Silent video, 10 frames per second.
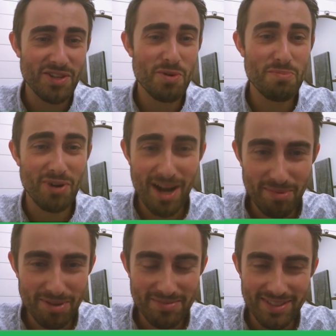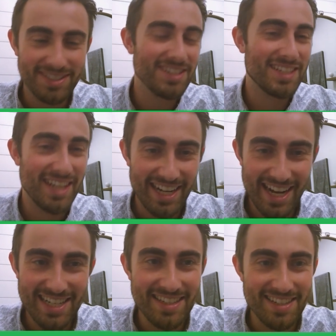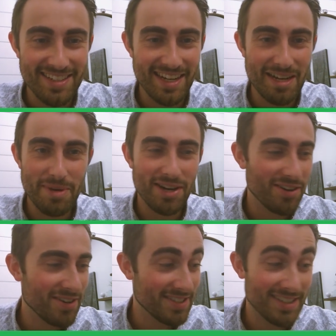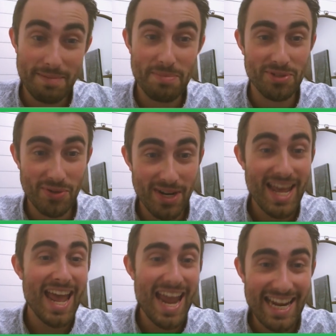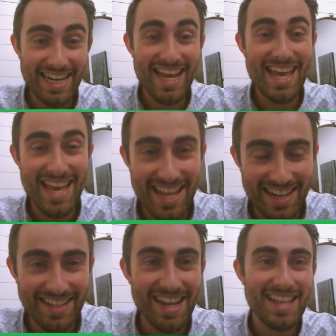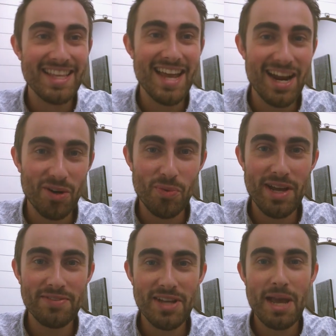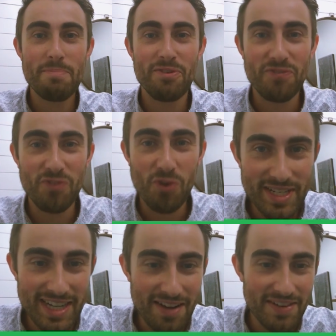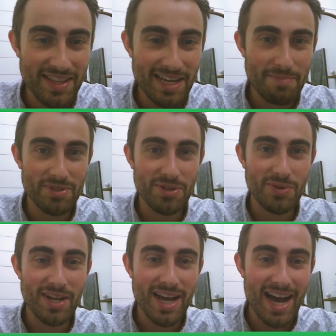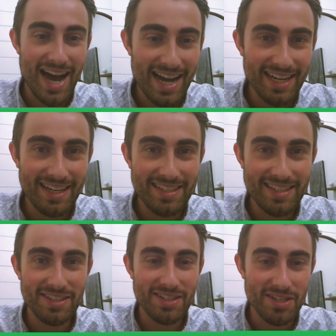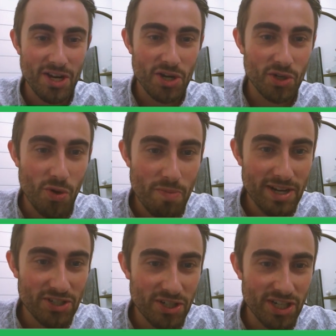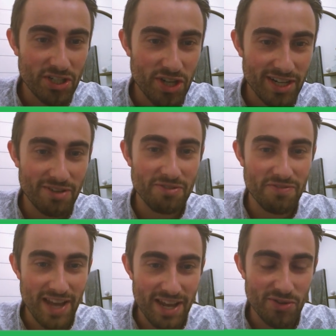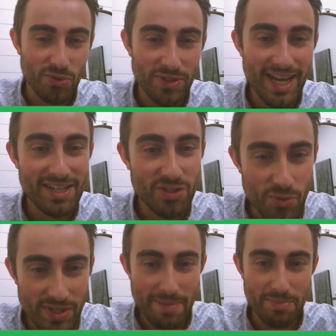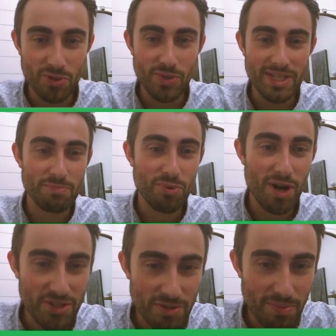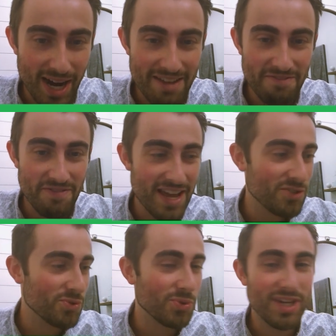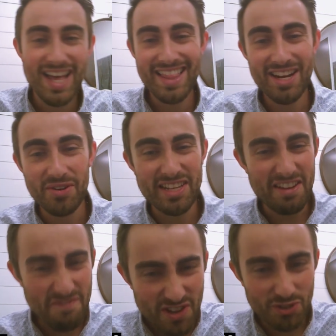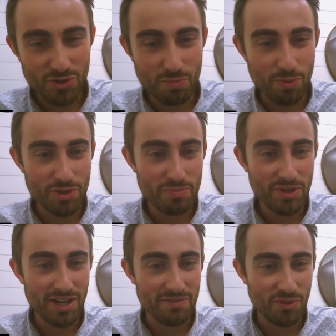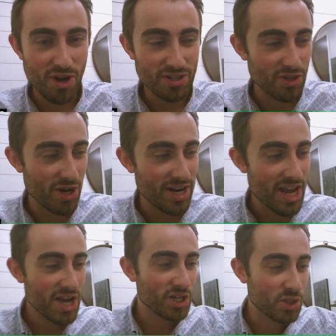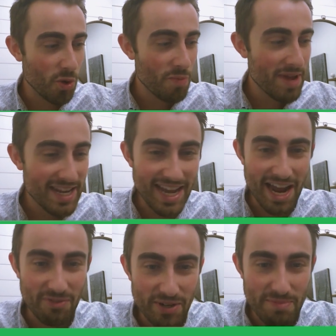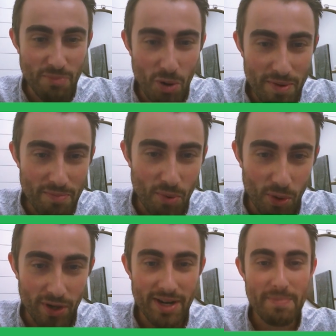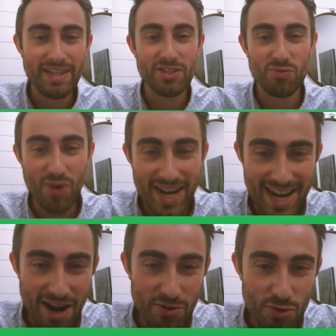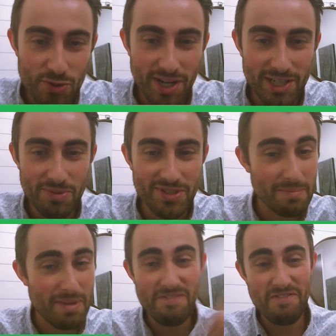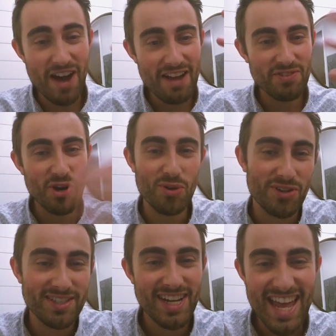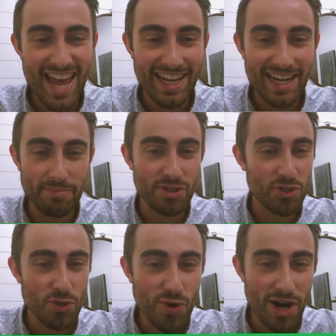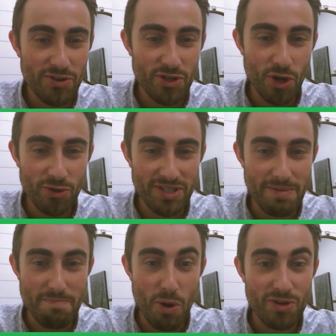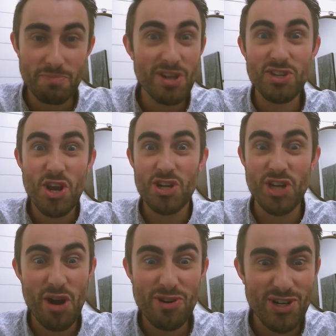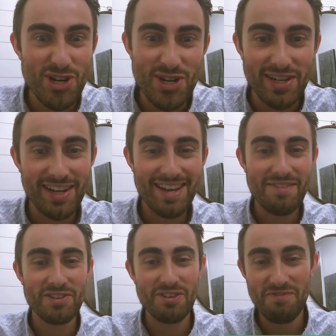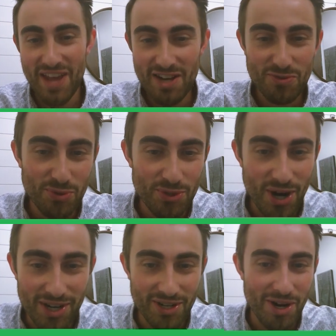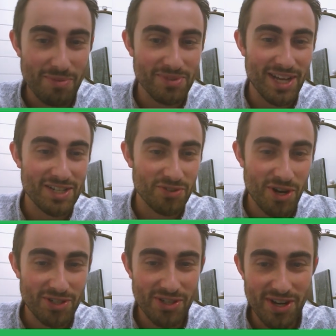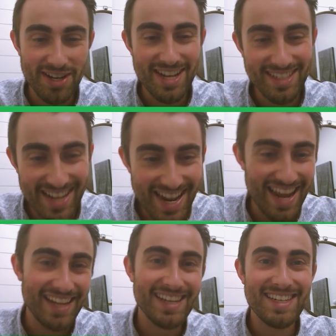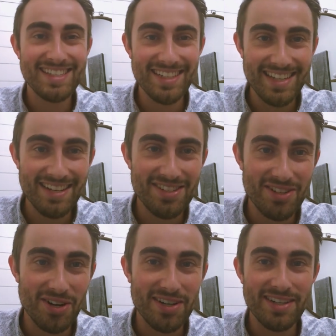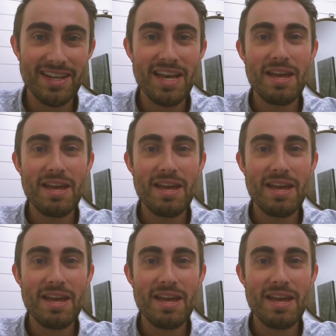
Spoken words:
no problem? Just kidding. I need this guy, man, or else this episode ain't hitting the airwaves. Before we dive into the episode, I got to tell you, go make sure you check out FanDuel. That's who the episode is brought to you by, FanDuel. They are the official sportsbook of Locked On. Go make every moment more, because right now, new customers can bet $5 and get up to $200 in bonus bets guaranteed. Visit FanDuel.com/LockedOn today to get started.